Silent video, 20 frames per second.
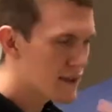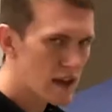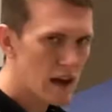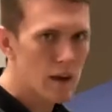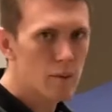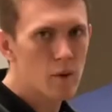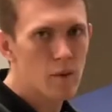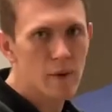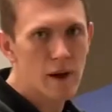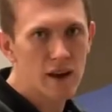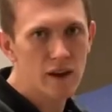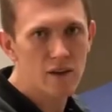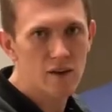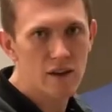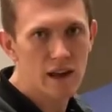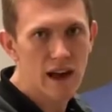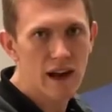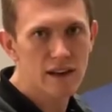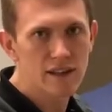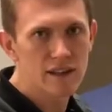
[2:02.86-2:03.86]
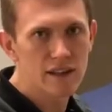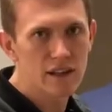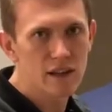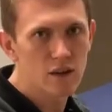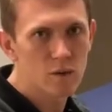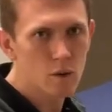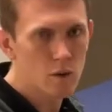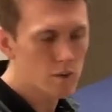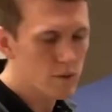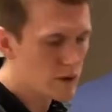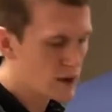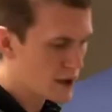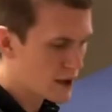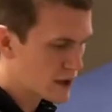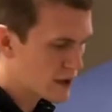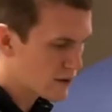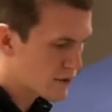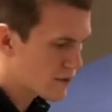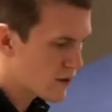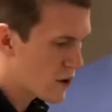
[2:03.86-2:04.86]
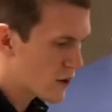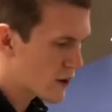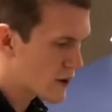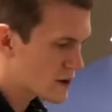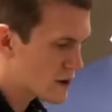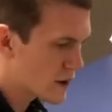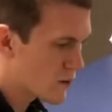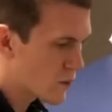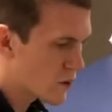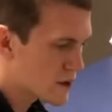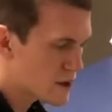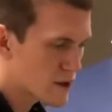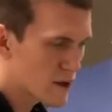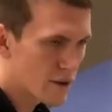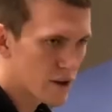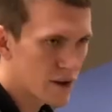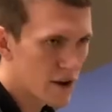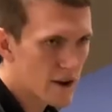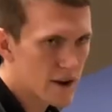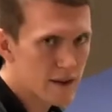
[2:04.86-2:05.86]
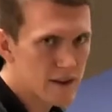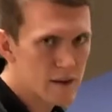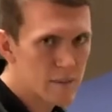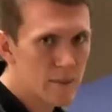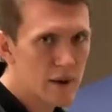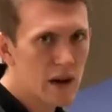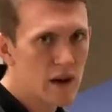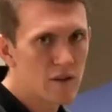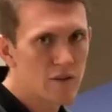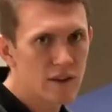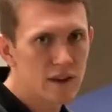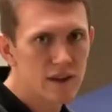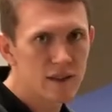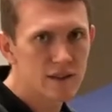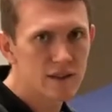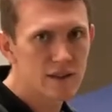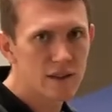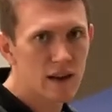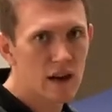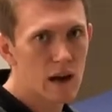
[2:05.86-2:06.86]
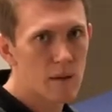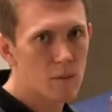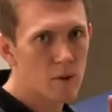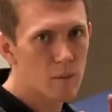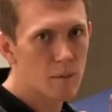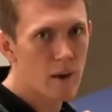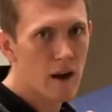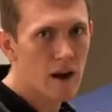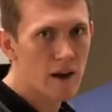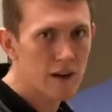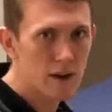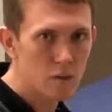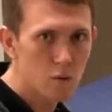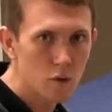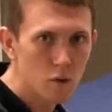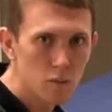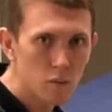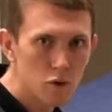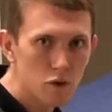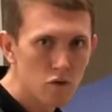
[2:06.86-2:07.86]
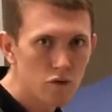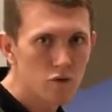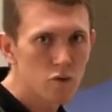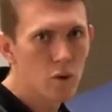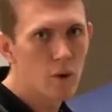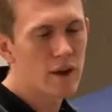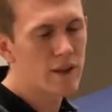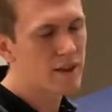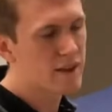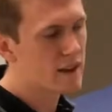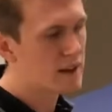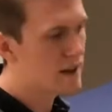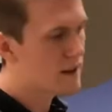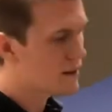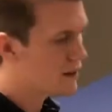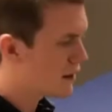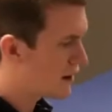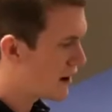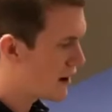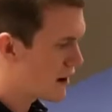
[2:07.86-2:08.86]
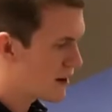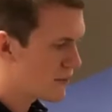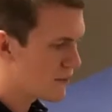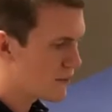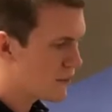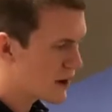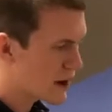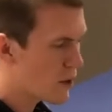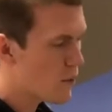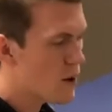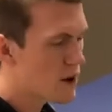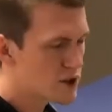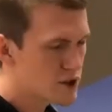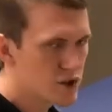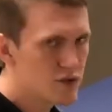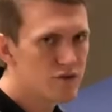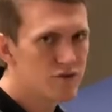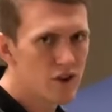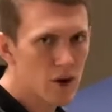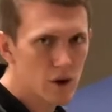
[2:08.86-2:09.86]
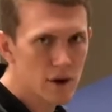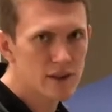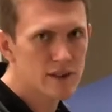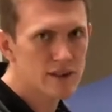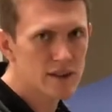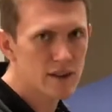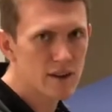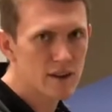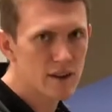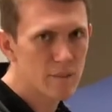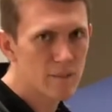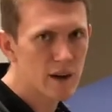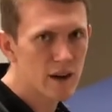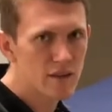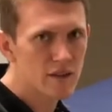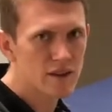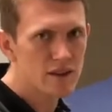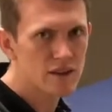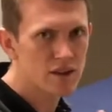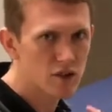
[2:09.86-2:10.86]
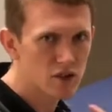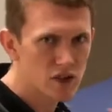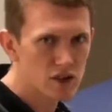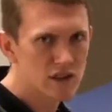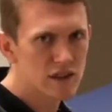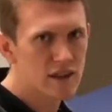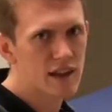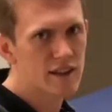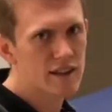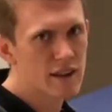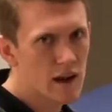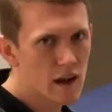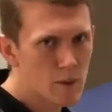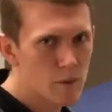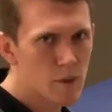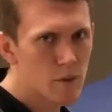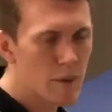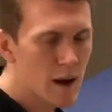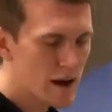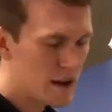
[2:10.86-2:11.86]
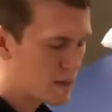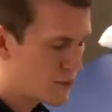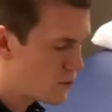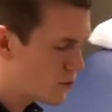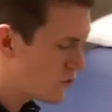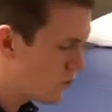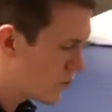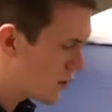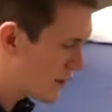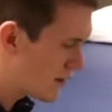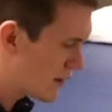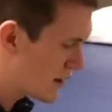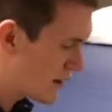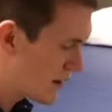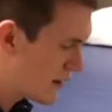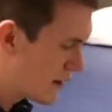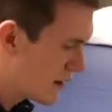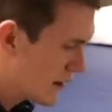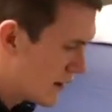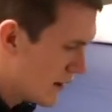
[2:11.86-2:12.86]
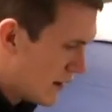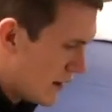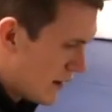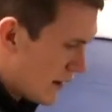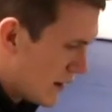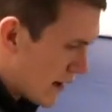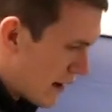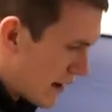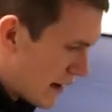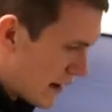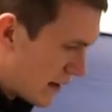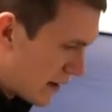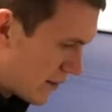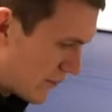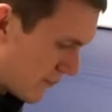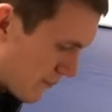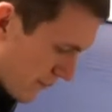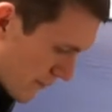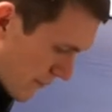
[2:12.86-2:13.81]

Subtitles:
upper body relax here. We're really going to focus on what's going on at the pelvis. The upper body will move with it, but I want you focused in on the pelvis. So just let the upper body move with you. For